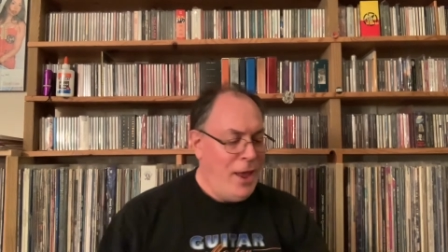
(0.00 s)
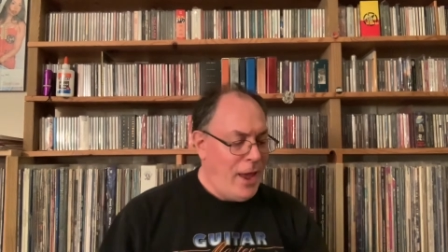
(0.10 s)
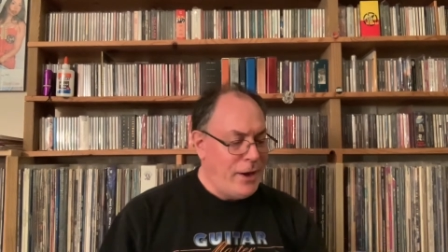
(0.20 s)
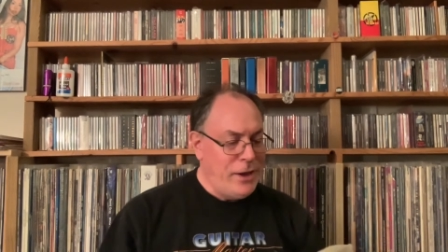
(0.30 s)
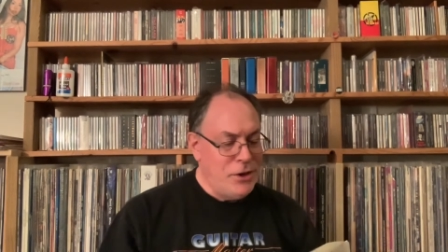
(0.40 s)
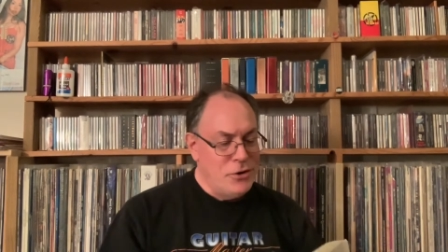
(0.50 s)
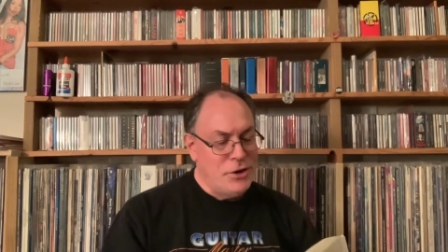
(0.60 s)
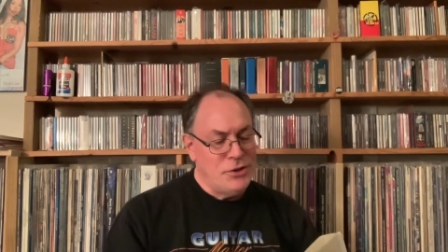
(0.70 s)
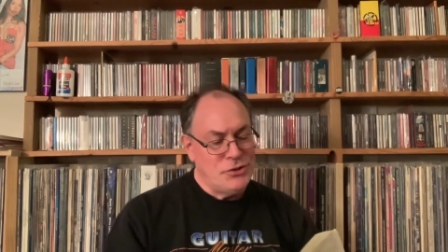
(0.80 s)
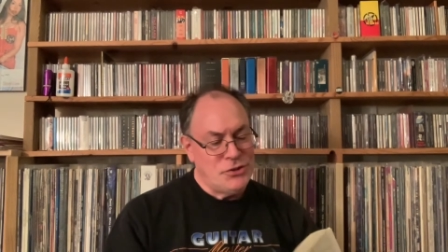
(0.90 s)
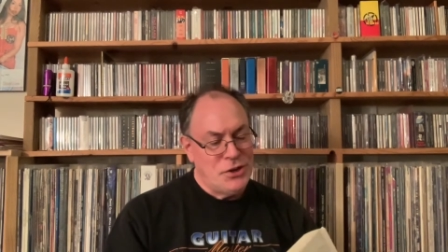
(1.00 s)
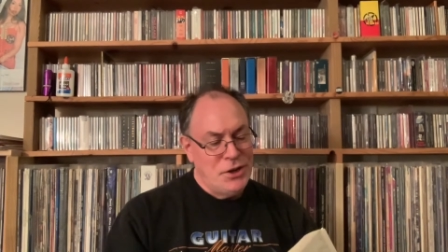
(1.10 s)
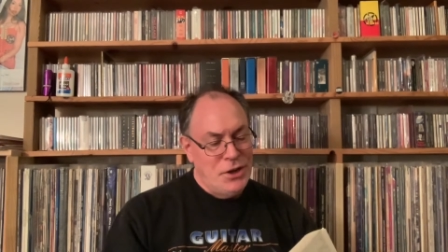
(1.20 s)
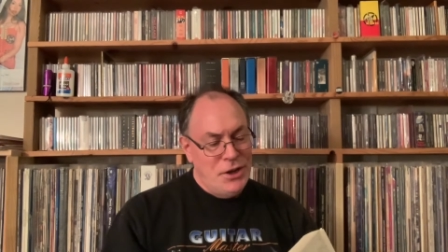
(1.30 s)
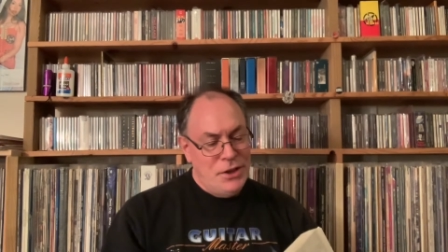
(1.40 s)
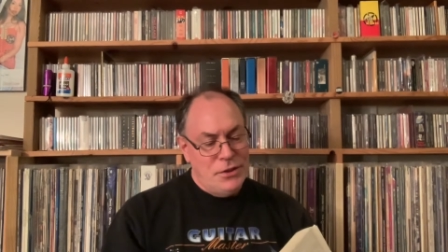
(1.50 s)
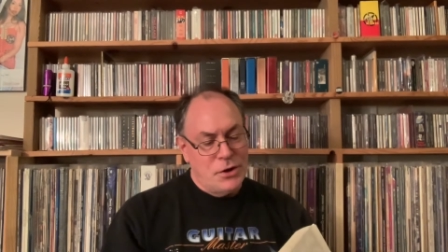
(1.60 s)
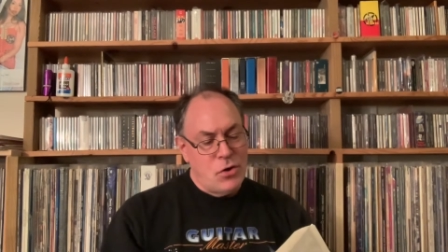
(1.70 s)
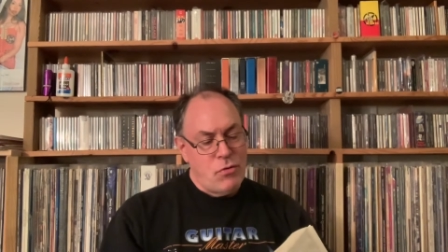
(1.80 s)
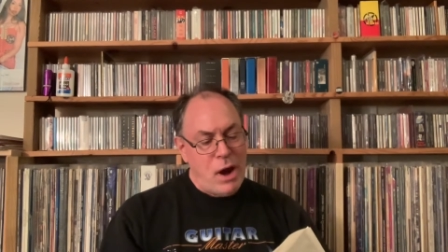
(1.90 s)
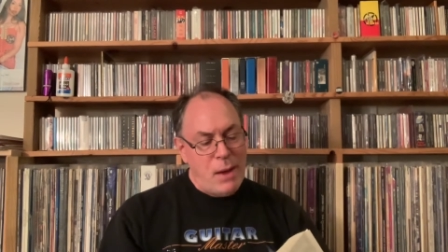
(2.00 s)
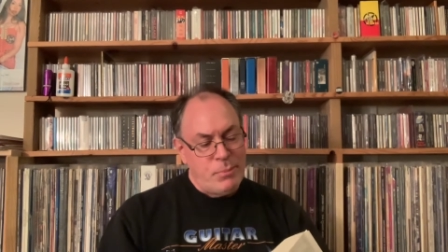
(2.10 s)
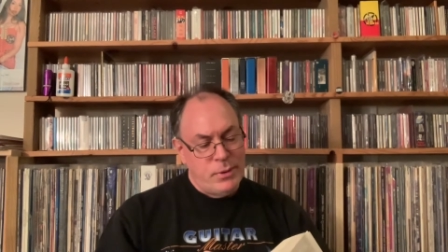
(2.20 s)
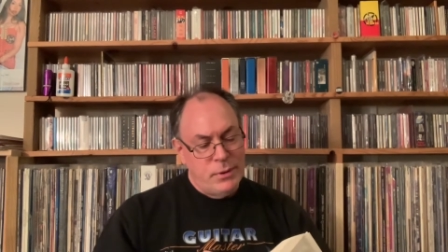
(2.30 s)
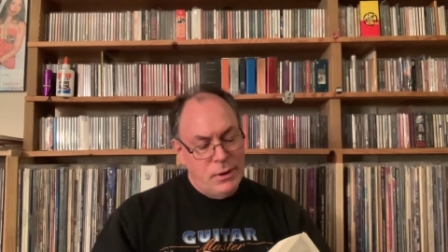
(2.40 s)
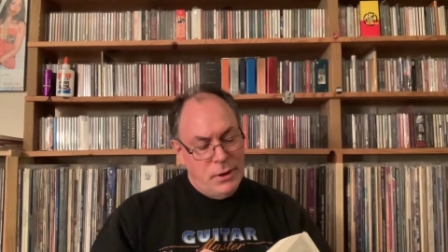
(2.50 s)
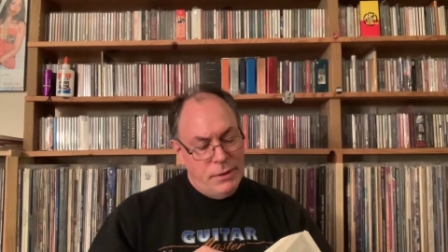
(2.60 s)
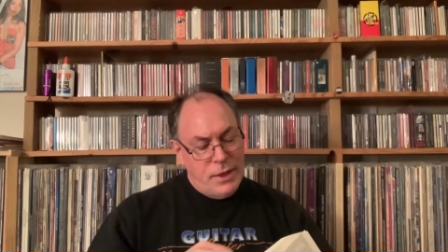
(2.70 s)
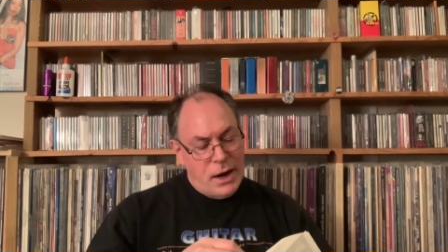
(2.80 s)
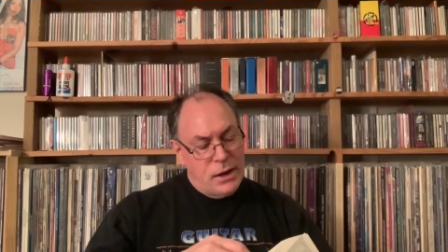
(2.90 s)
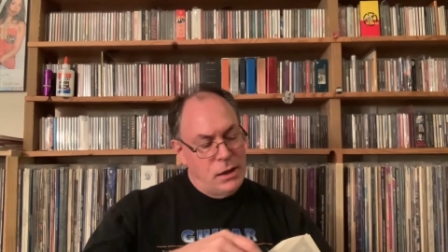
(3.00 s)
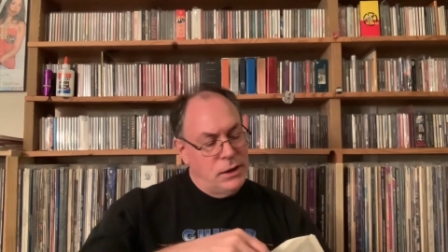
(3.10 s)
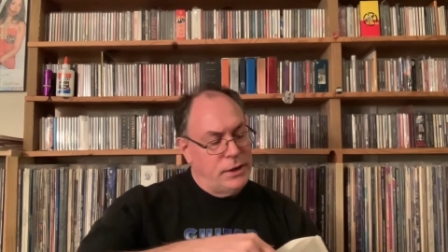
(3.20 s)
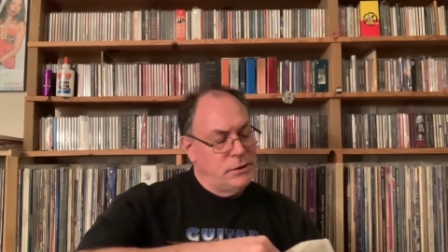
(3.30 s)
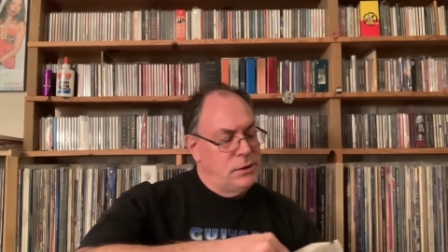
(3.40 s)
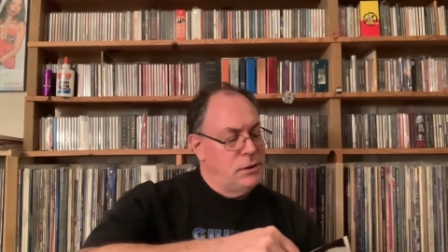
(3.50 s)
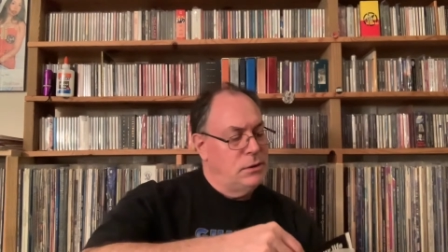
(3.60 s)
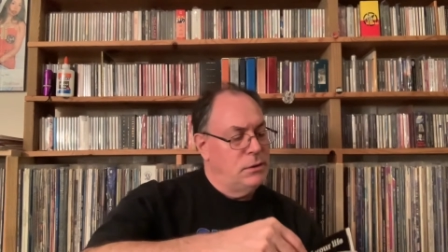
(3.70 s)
and here is the crap that I collected.